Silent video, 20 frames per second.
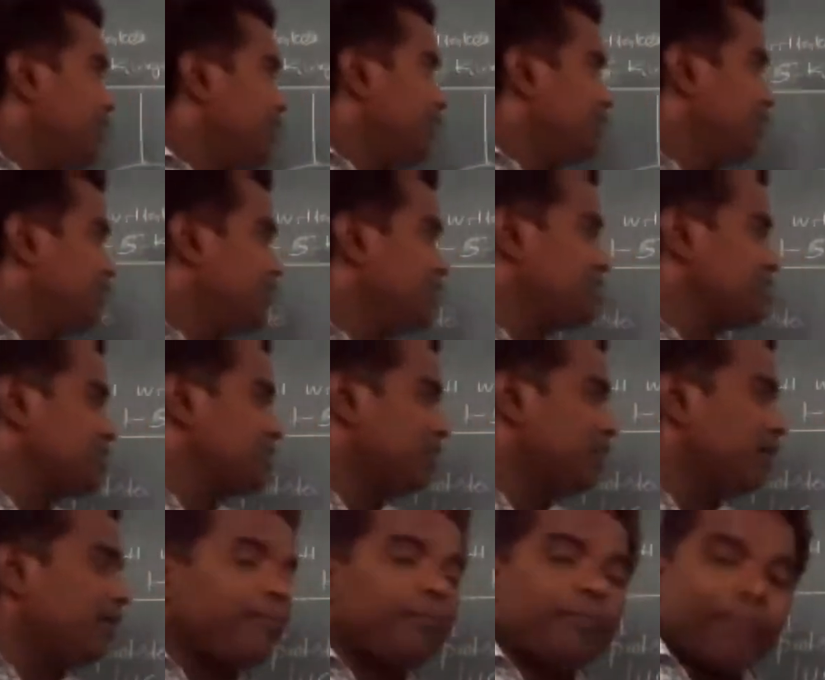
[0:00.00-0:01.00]
and these
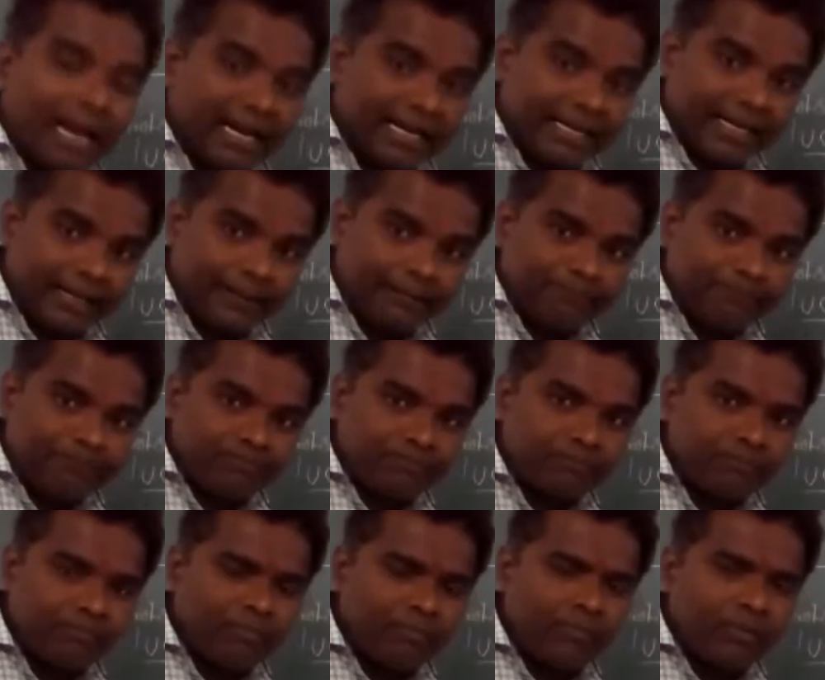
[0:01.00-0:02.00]
plantae.
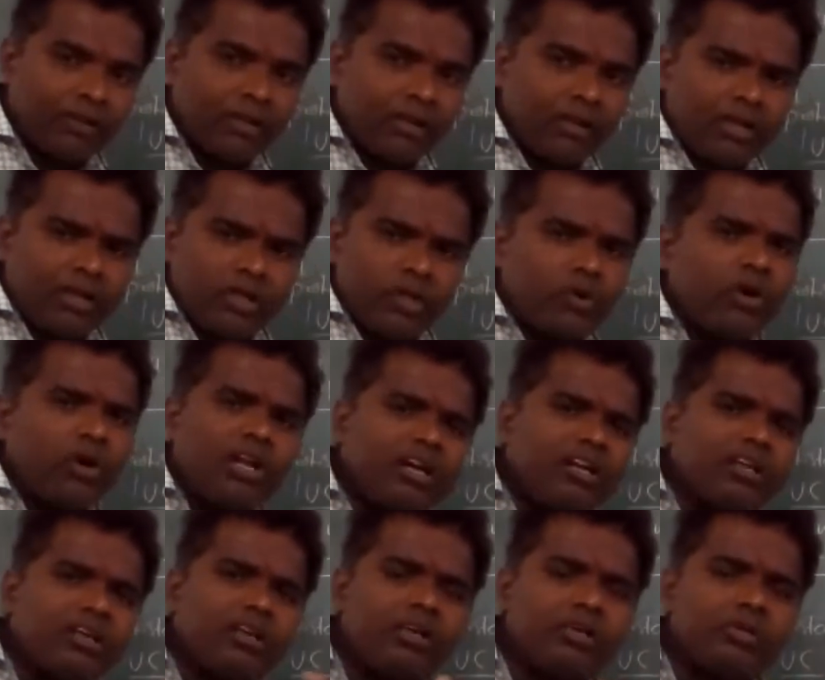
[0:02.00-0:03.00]
You
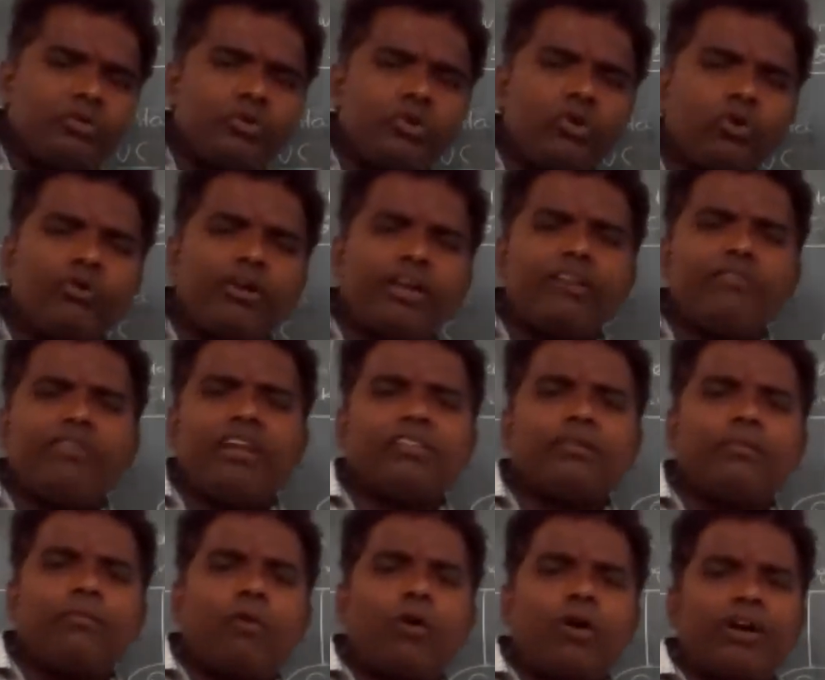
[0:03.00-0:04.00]
already well in
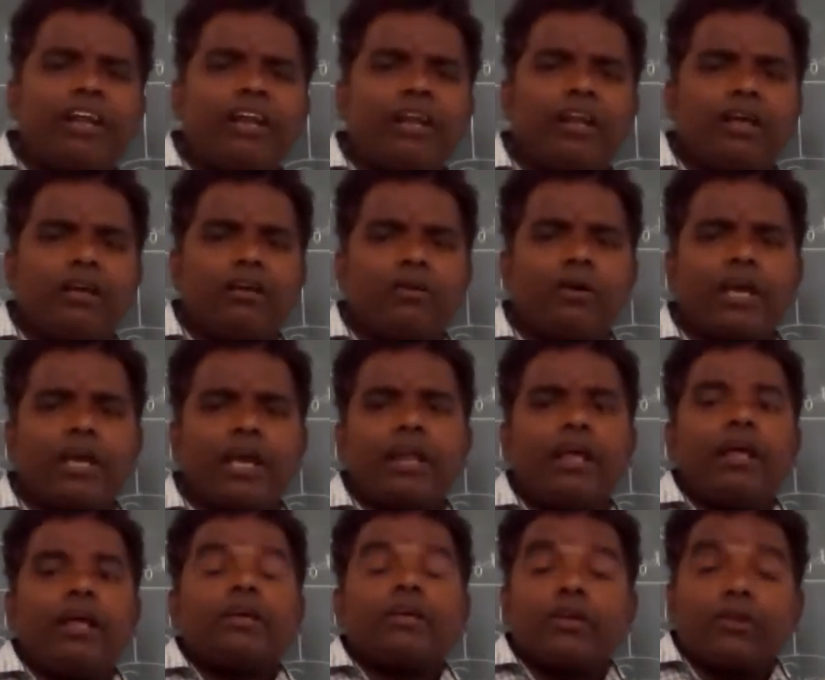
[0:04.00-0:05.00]
the botany layer.
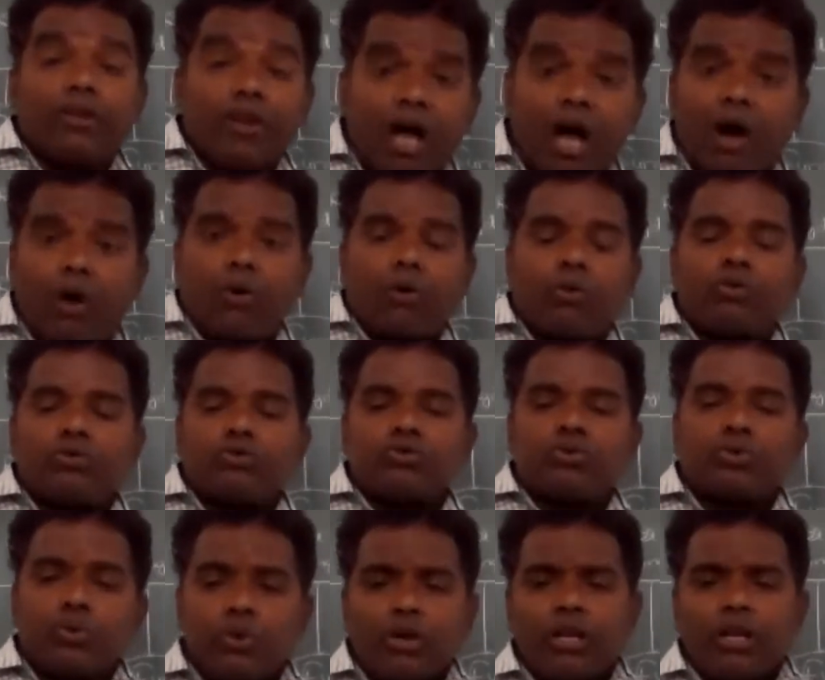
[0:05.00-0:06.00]
Okay. Now,
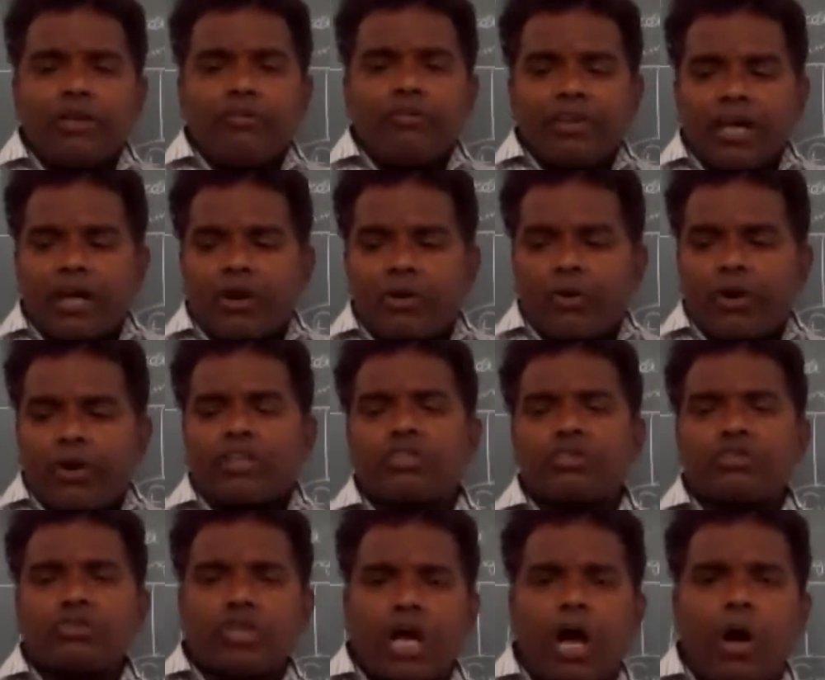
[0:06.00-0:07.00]
truly, we are going
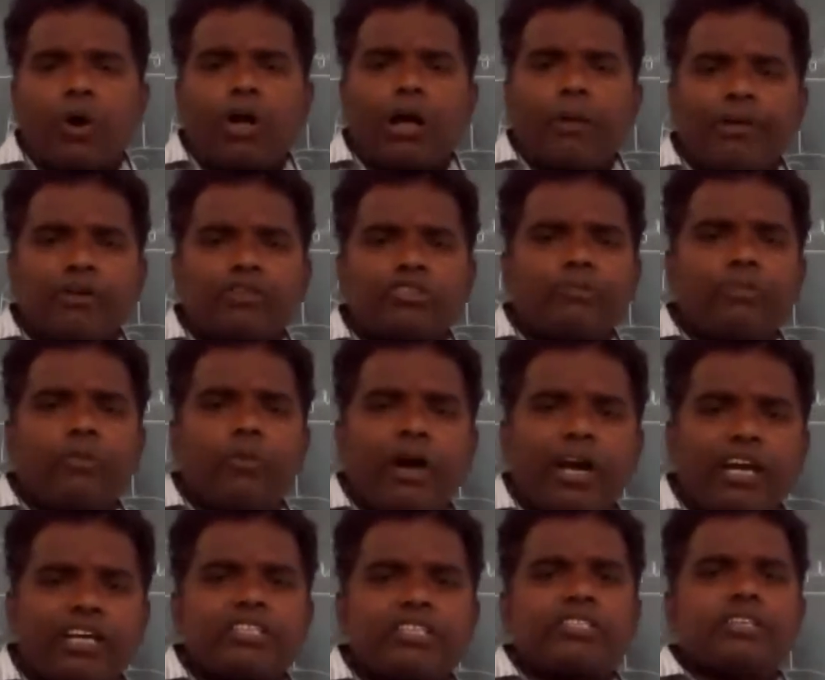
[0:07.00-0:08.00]
to now coming to the
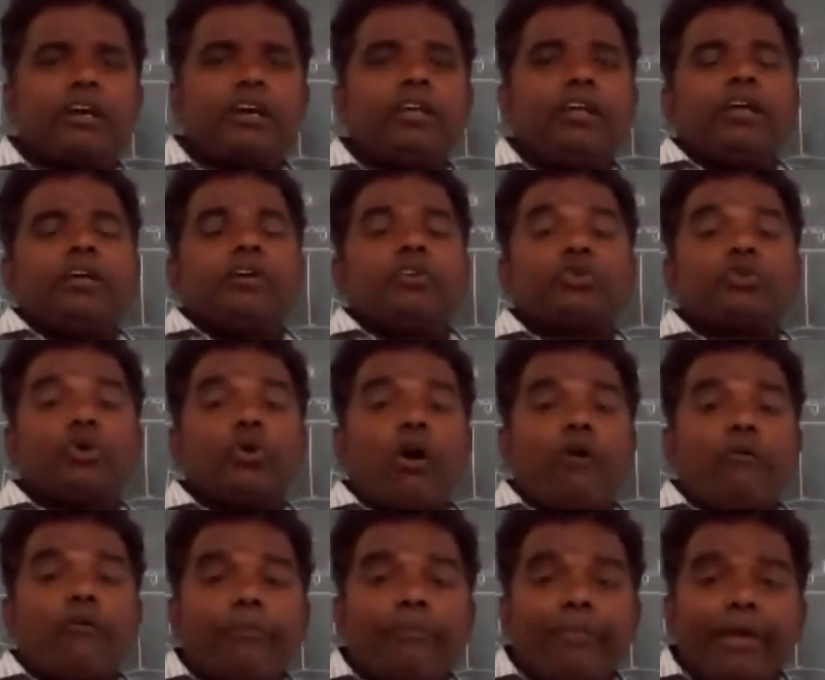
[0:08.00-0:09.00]
pointer. So
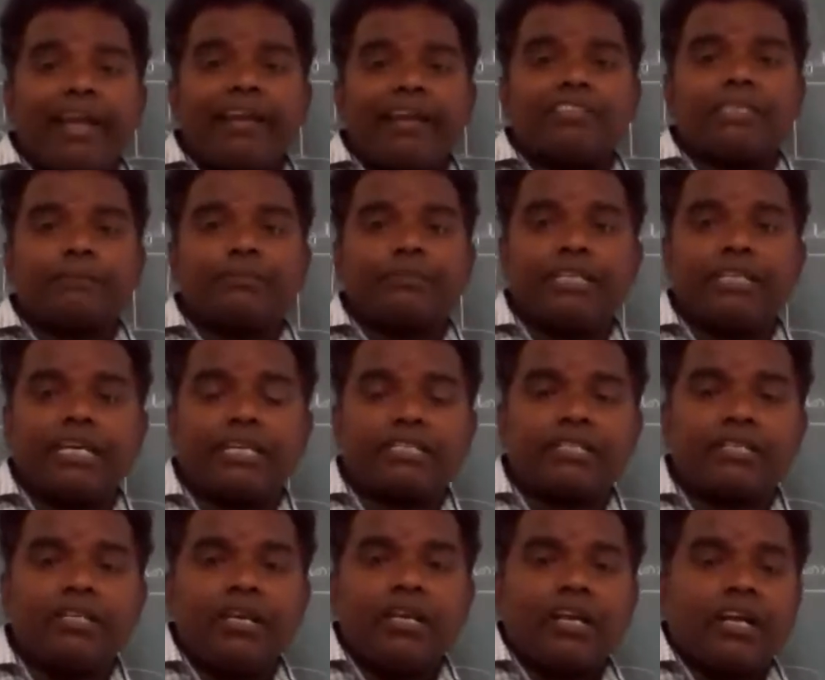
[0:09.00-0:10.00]
our main
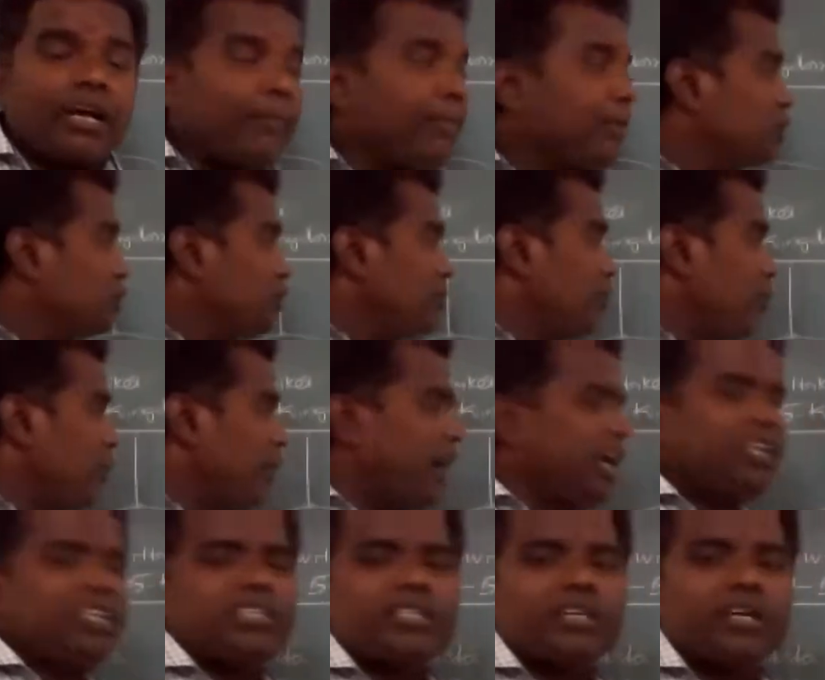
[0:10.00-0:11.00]
coming to the
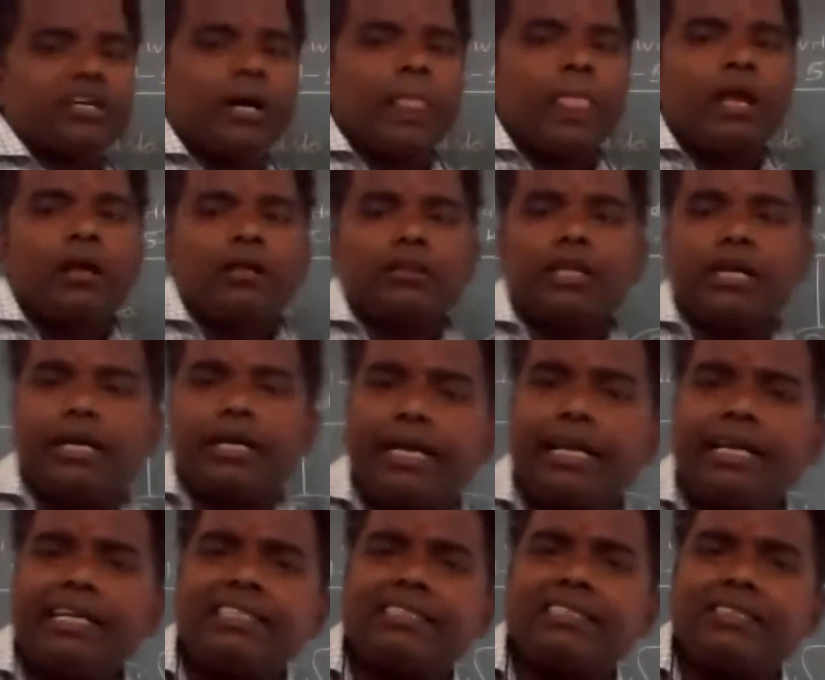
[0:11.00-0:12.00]
pointer, that
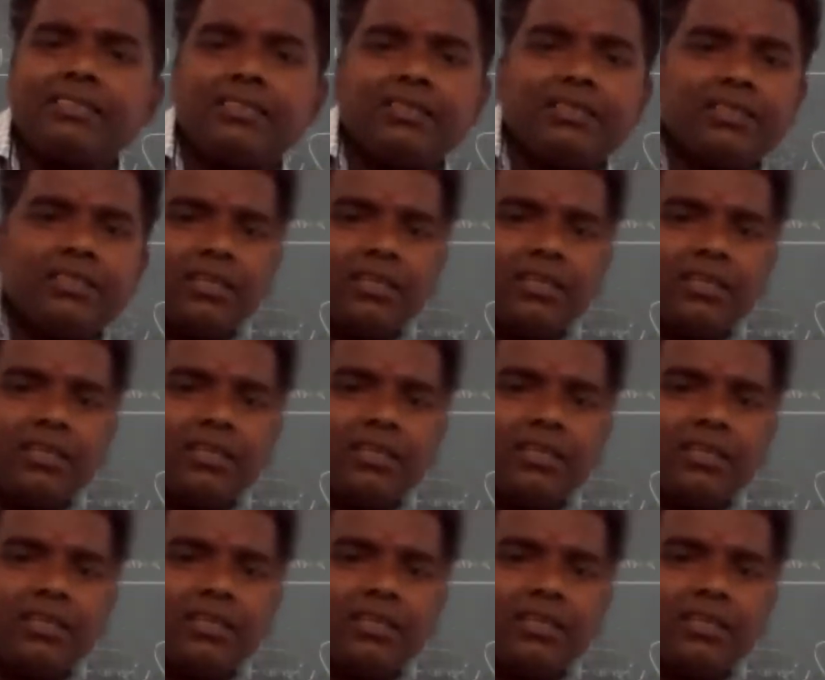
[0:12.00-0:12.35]
is